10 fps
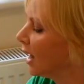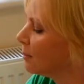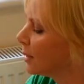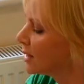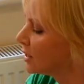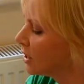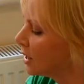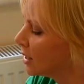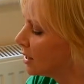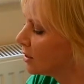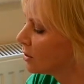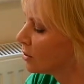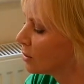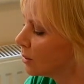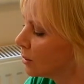a message here,
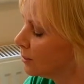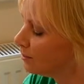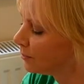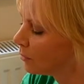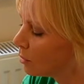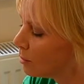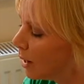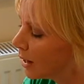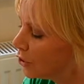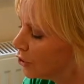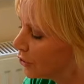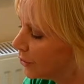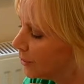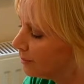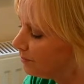is to remind you